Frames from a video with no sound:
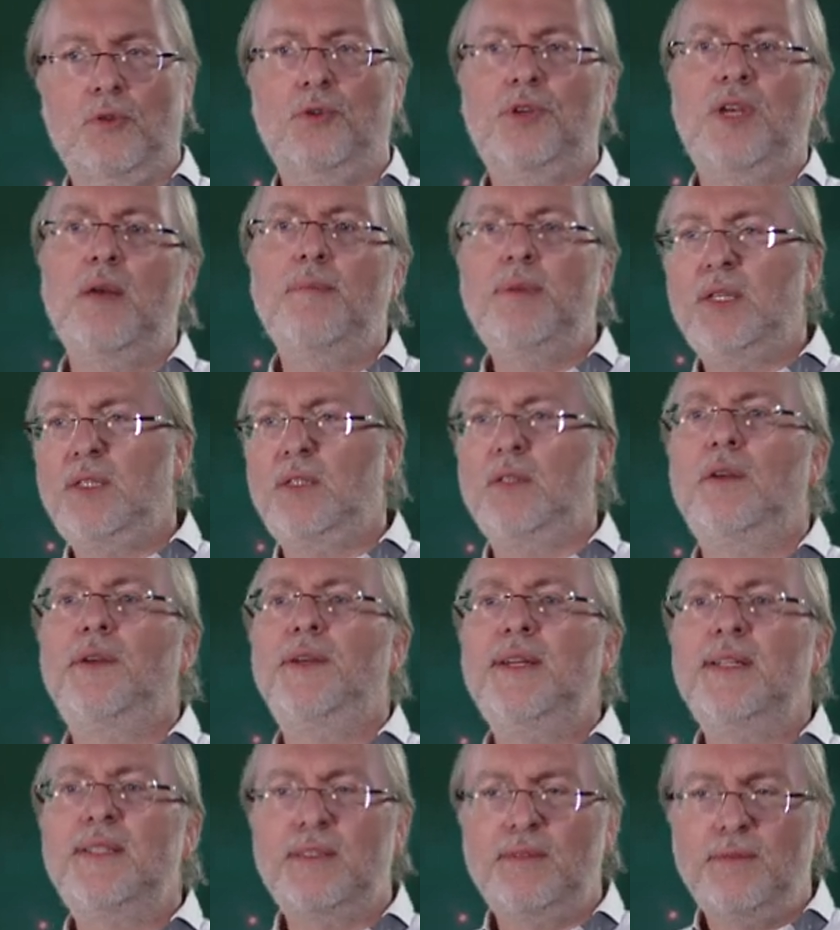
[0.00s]
Okay, but
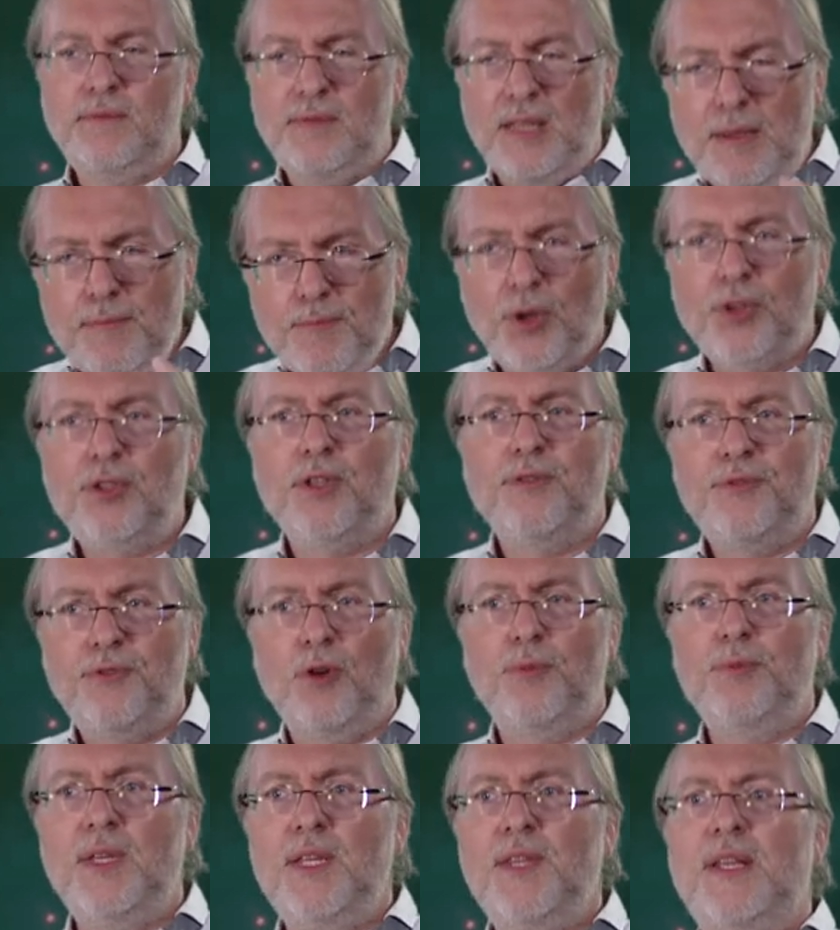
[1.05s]
it's important
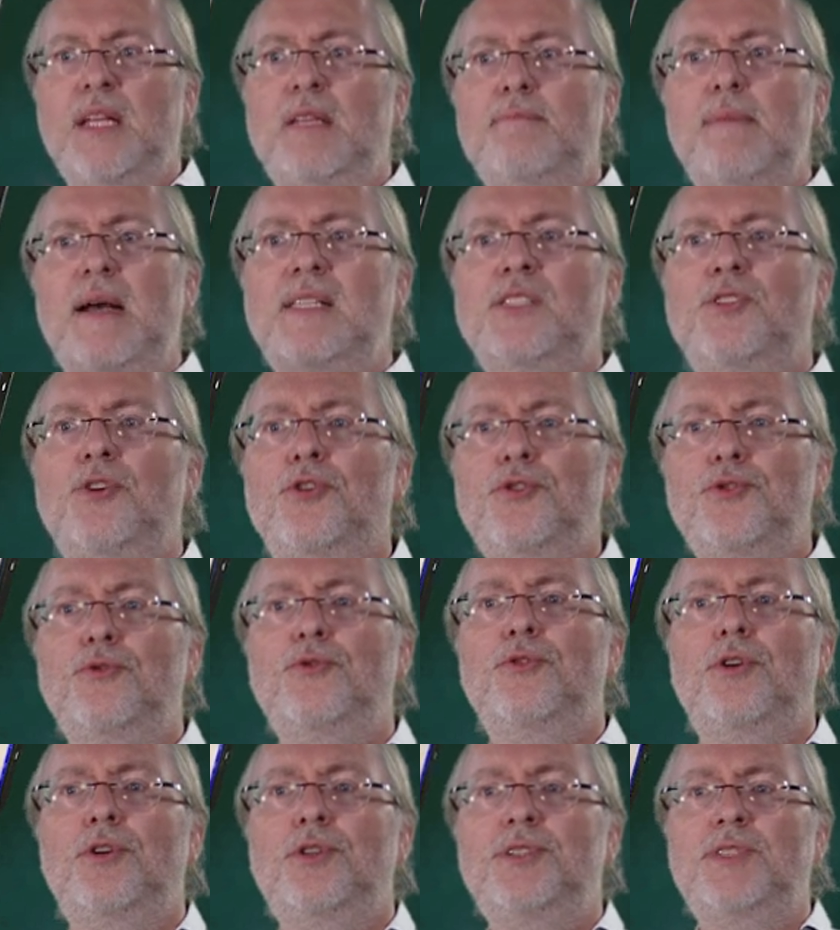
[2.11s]
for me that master
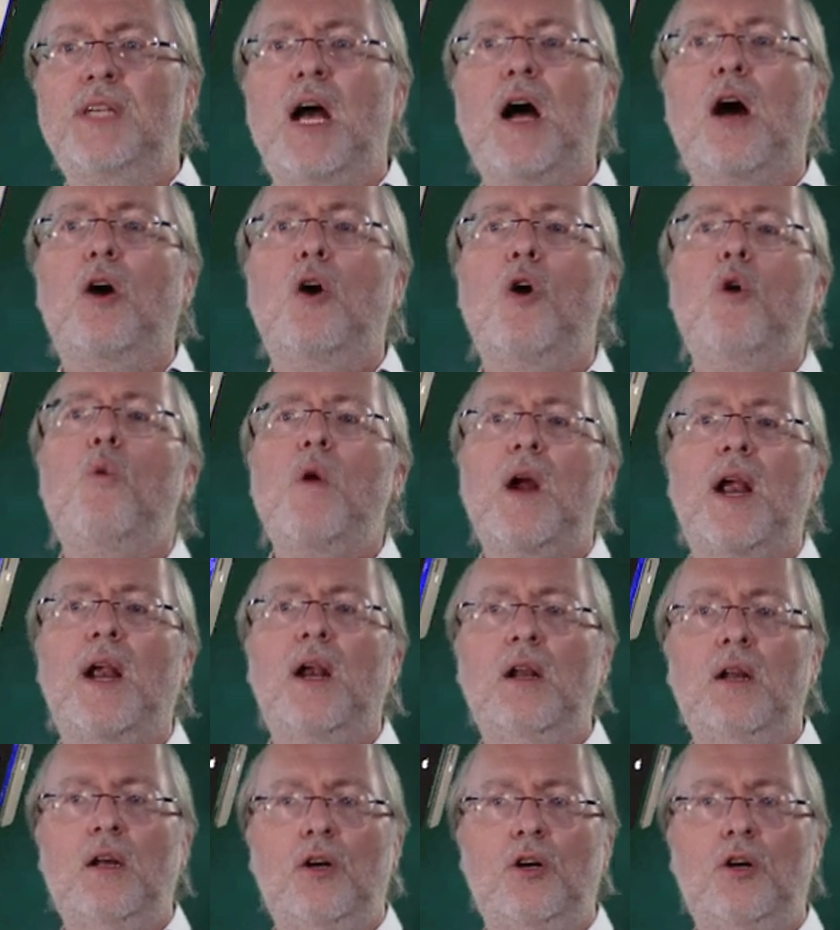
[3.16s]
students are
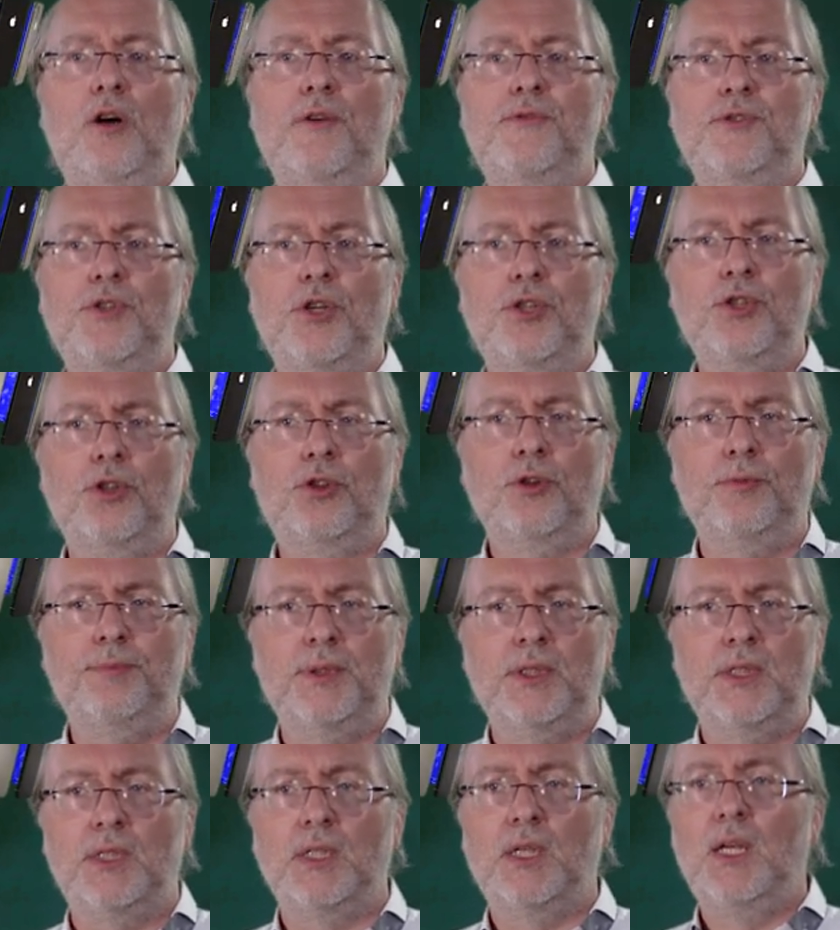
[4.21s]
aware of such a
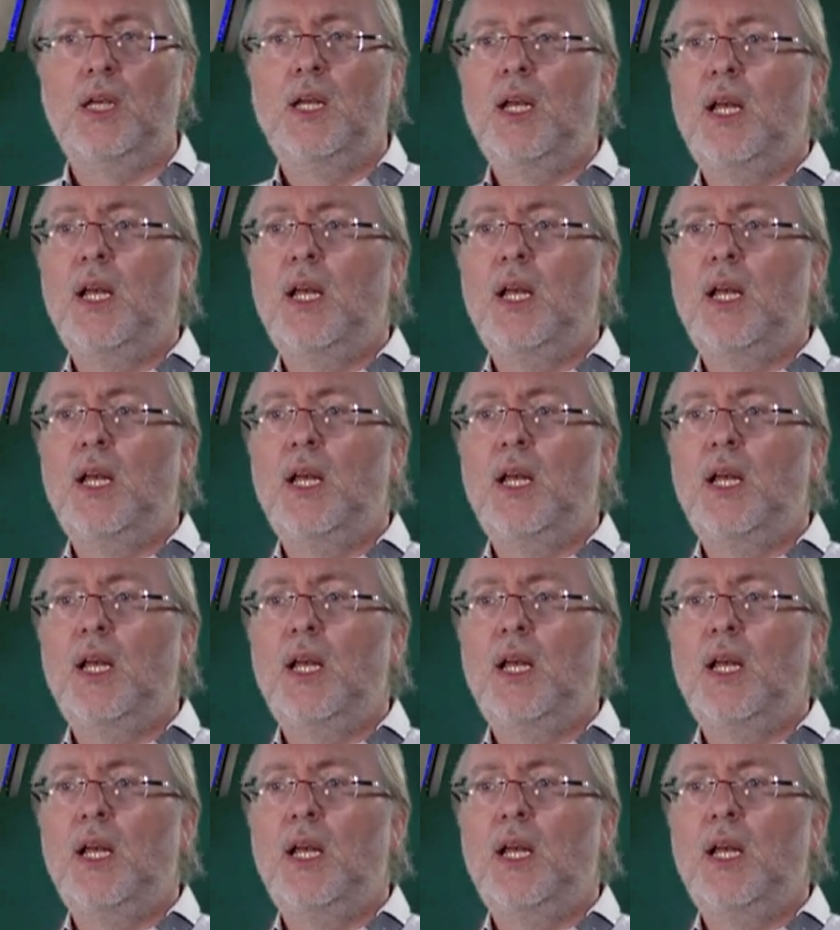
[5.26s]
topic.